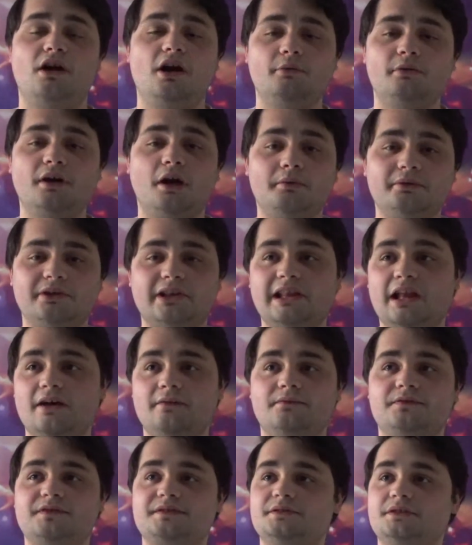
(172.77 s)
I would
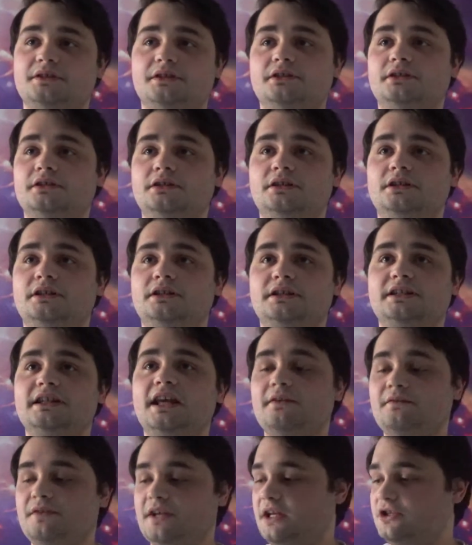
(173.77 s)
love to
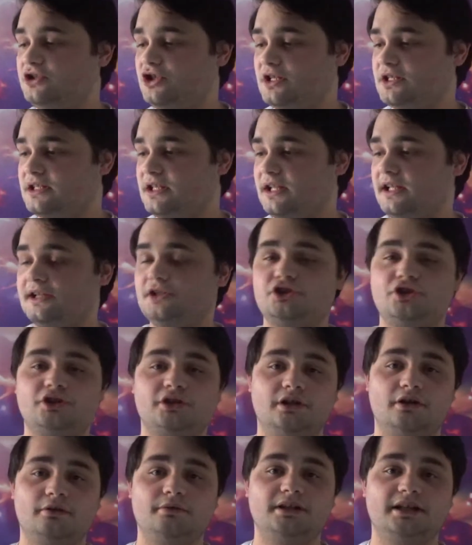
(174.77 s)
get a VHS collection
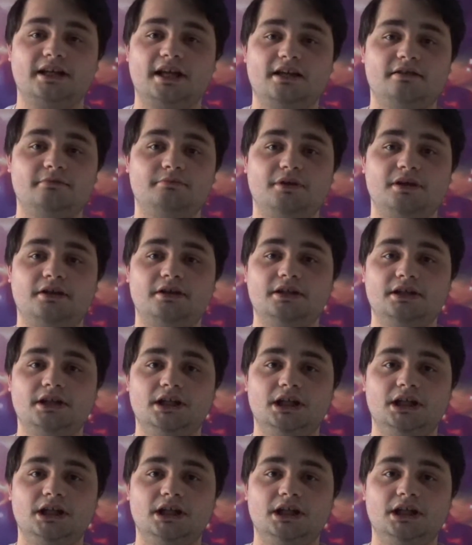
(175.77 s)
going again, but